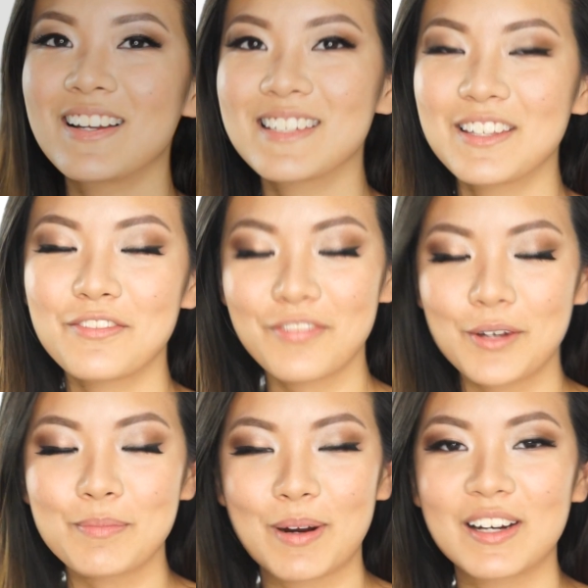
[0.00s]
onto the
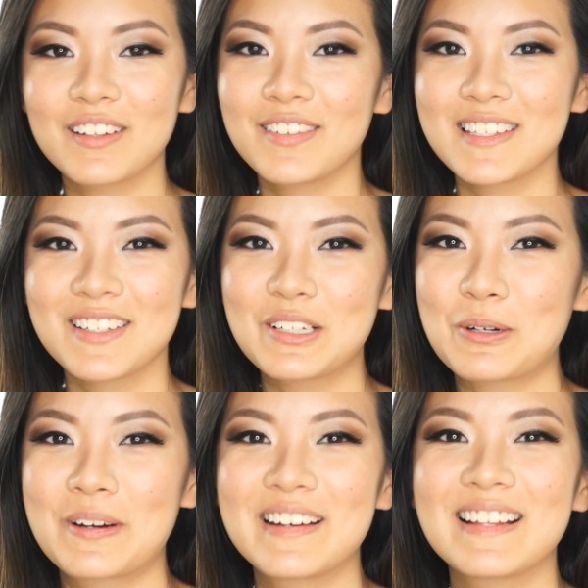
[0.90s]
fun part of this
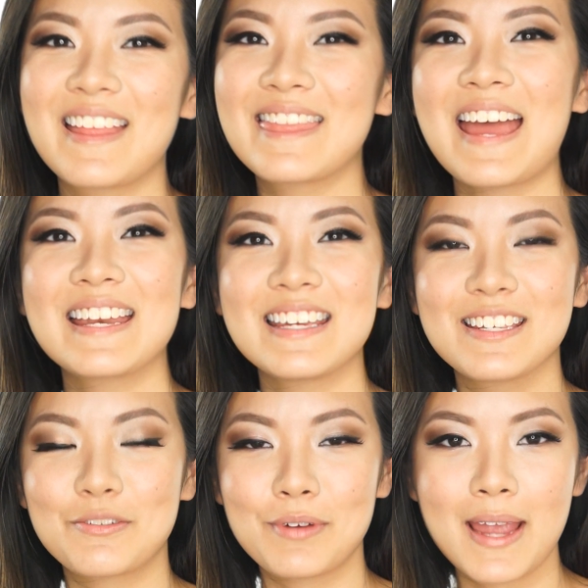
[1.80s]
tutorial, and that
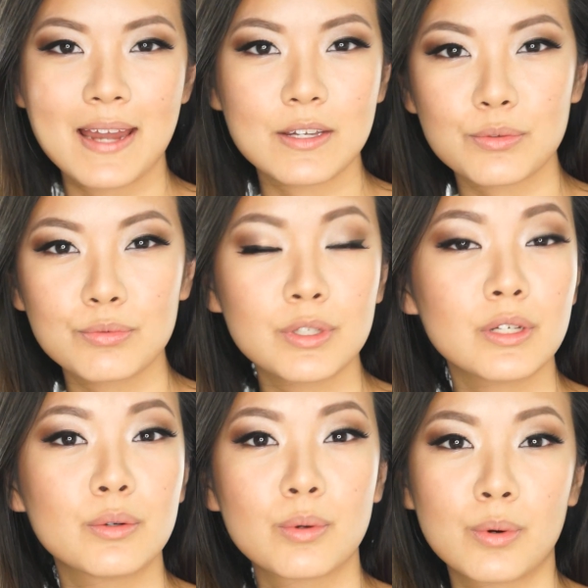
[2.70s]
is Rihanna's
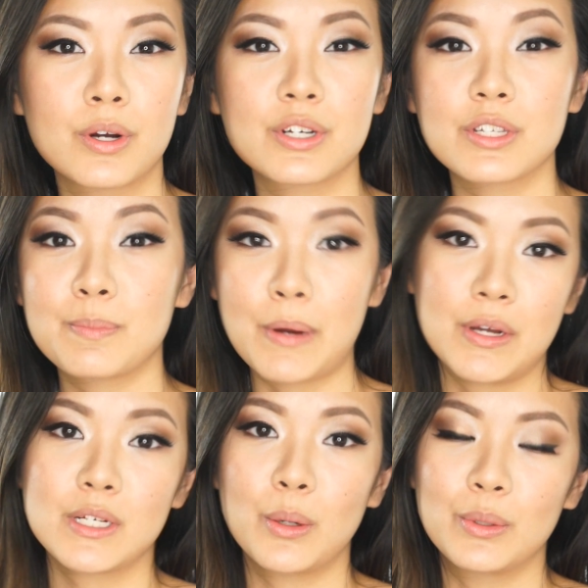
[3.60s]
really gorgeous
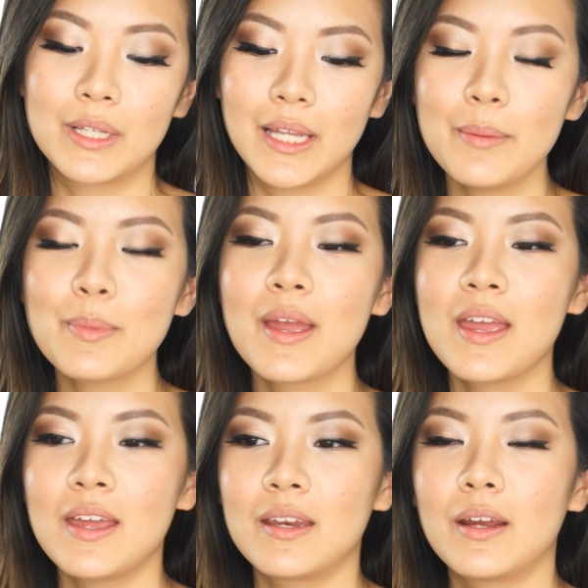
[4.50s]
berry toned lip.
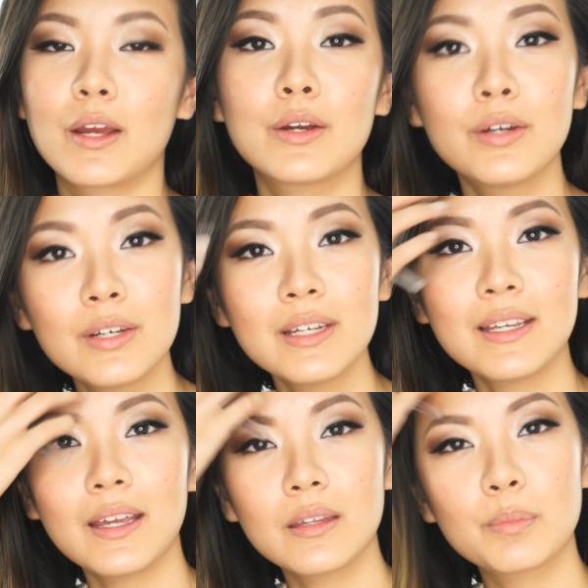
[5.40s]
Now I
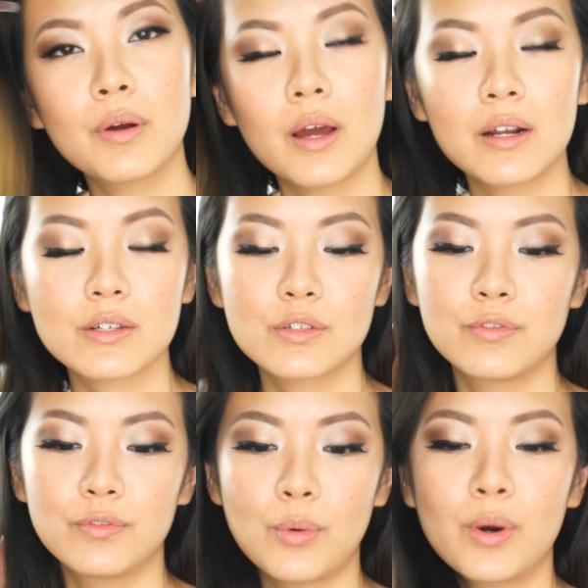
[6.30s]
couldn't get the products
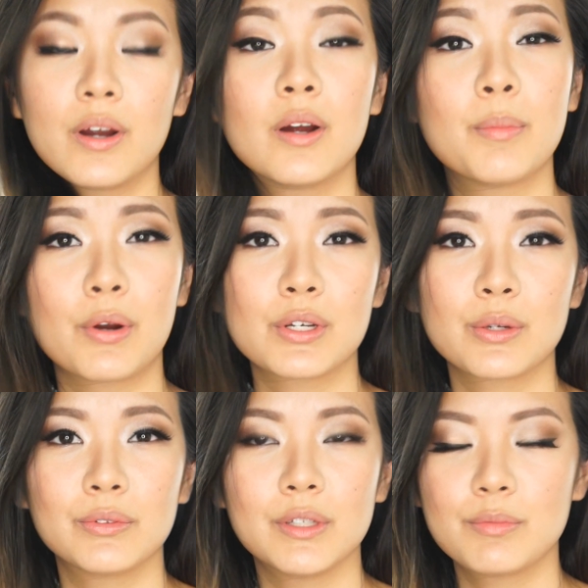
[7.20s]
for her berry
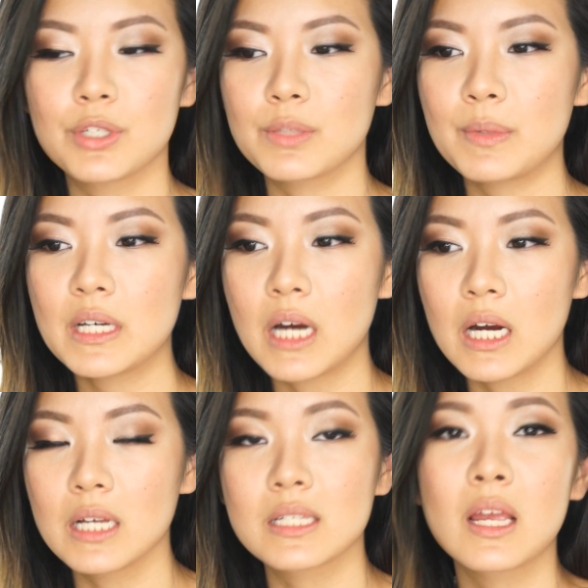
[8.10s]
toned lip just
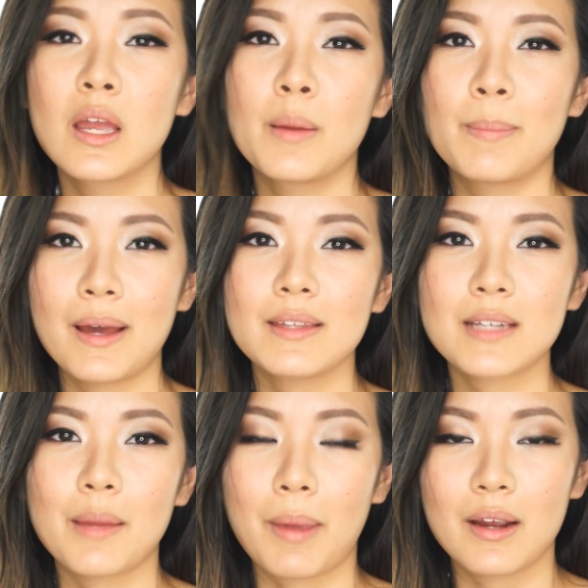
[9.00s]
because by the
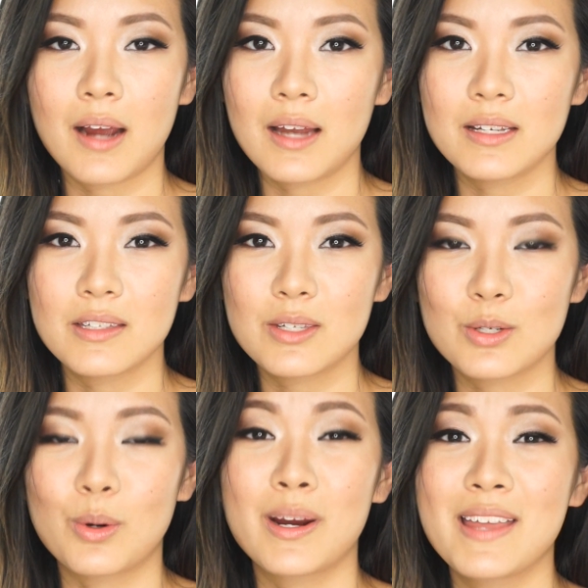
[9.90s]
time I got in
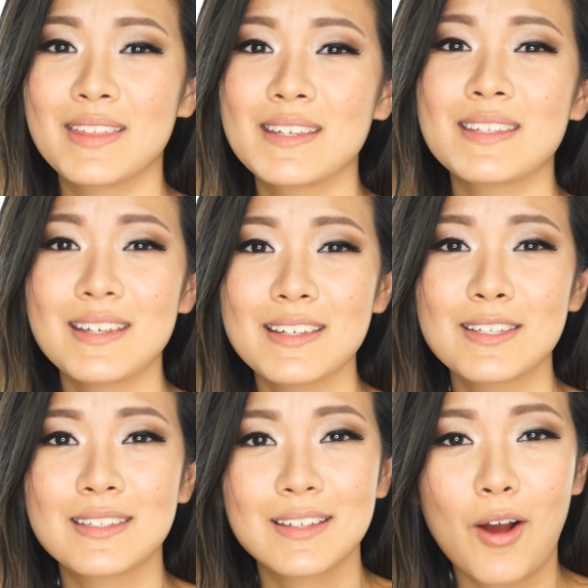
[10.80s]
store, and this
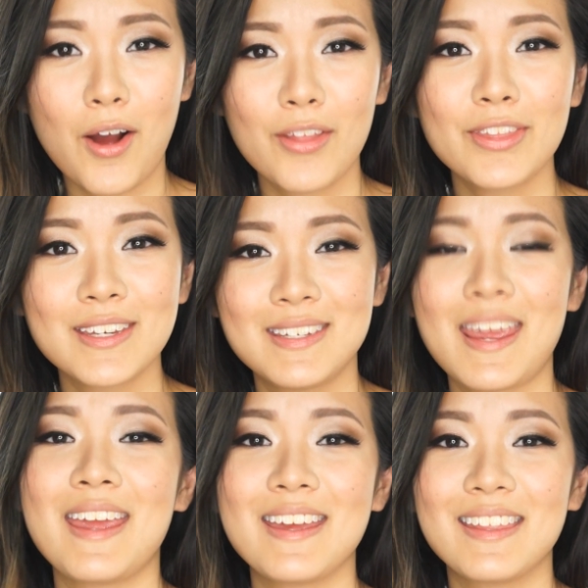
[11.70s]
is on the
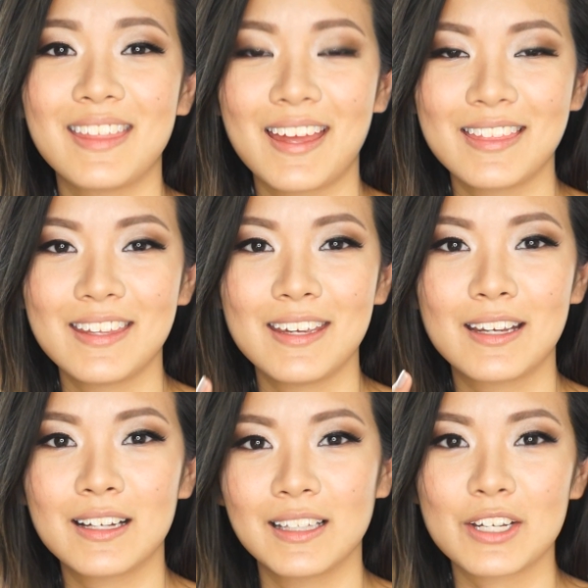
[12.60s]
day that the
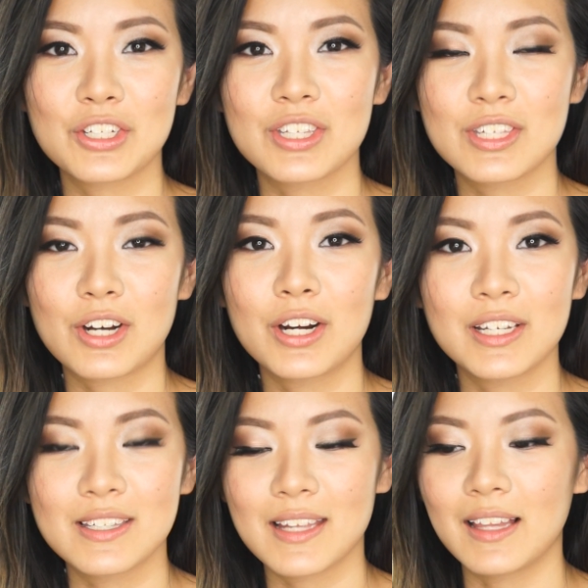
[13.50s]
collection
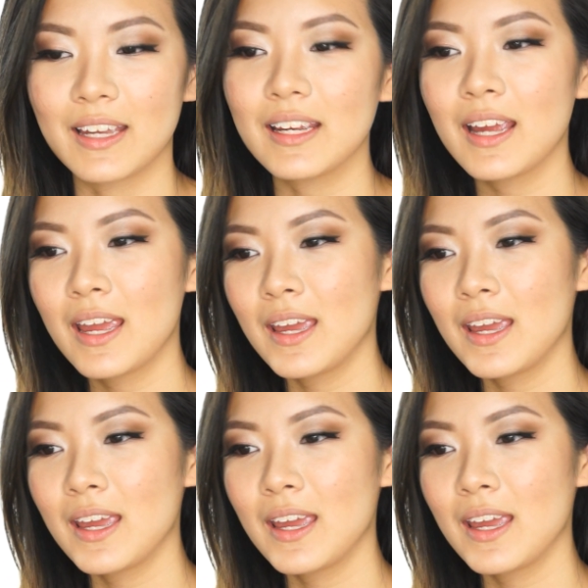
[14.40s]
started selling,